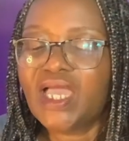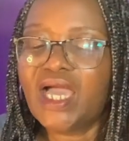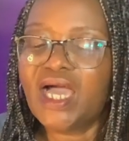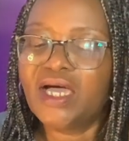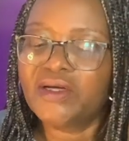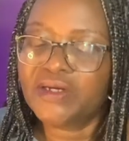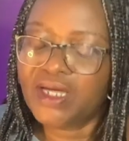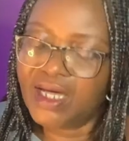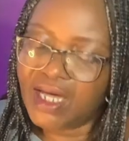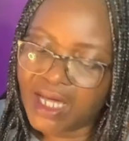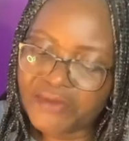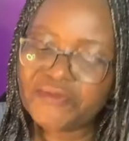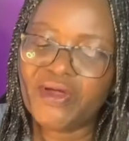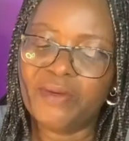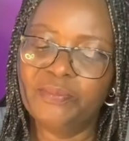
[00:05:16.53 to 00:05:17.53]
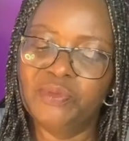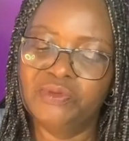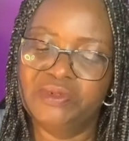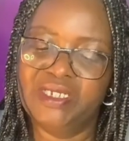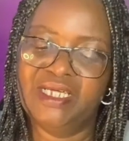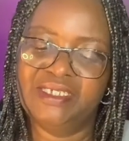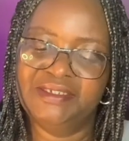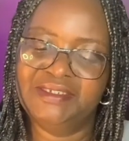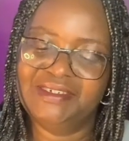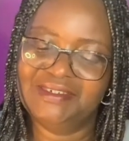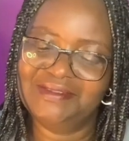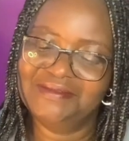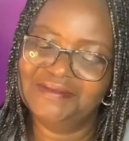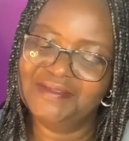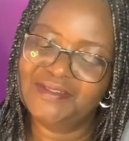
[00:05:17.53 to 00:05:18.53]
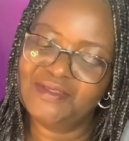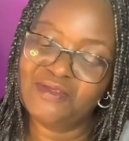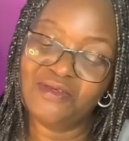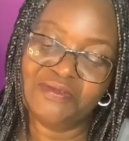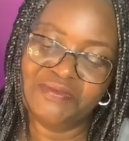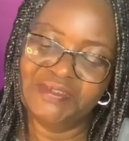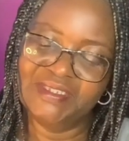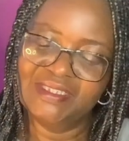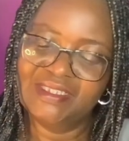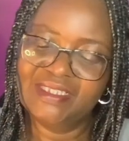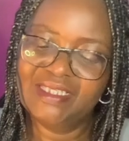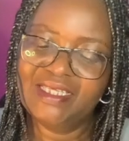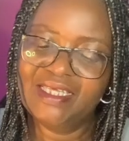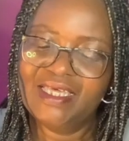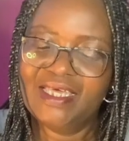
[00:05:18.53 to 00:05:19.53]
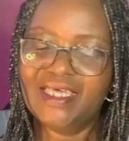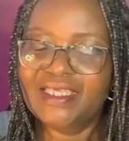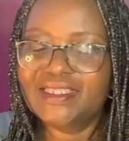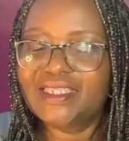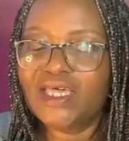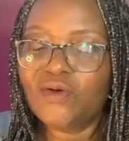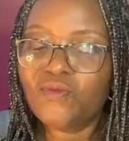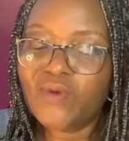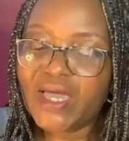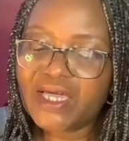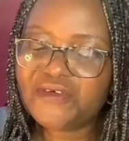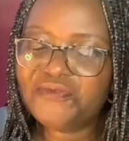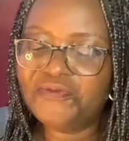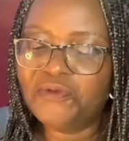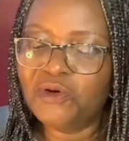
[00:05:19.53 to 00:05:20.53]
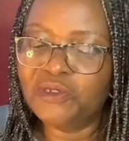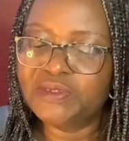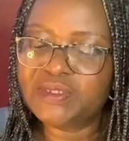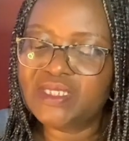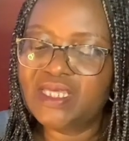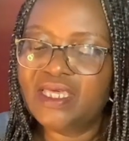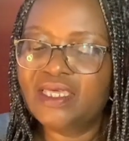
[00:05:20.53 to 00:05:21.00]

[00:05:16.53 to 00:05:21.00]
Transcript: land, the workforce